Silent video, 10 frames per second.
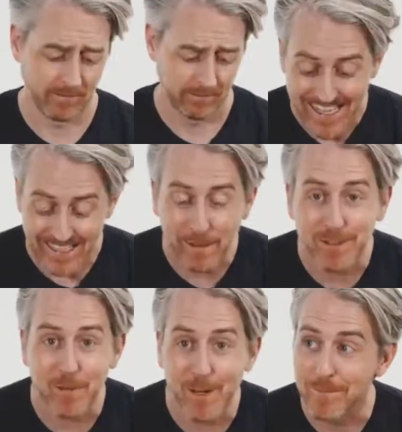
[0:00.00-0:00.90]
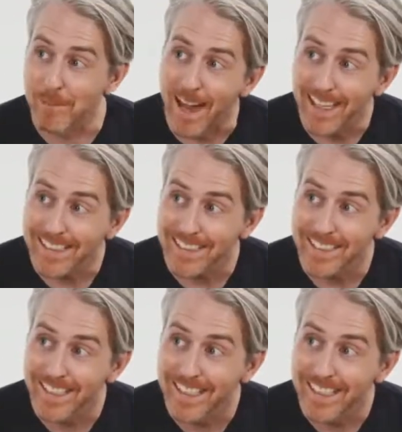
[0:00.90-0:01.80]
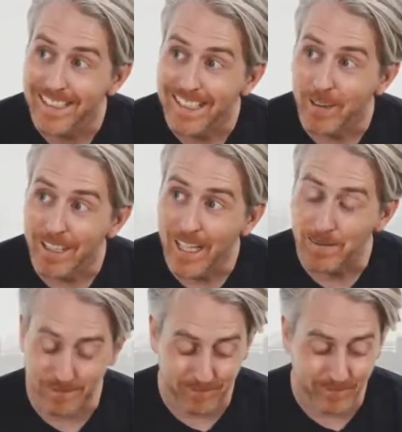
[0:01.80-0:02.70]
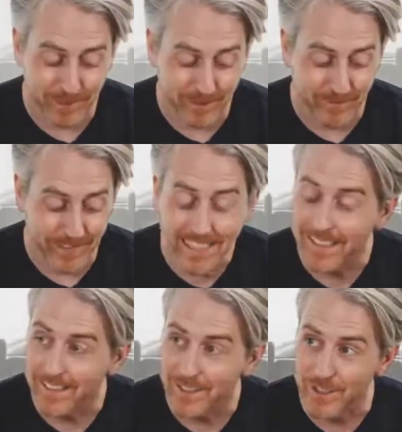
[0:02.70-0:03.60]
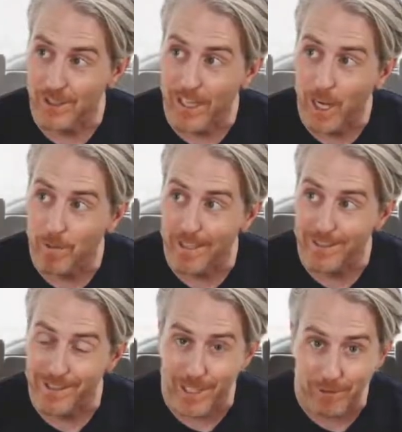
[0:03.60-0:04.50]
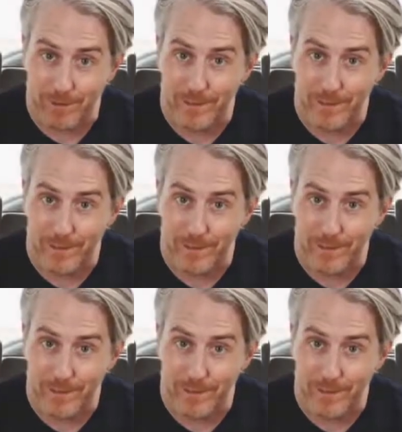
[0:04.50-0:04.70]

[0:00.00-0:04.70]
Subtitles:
And it comes in 1 box. That really helps when you're eating this in your car by yourself.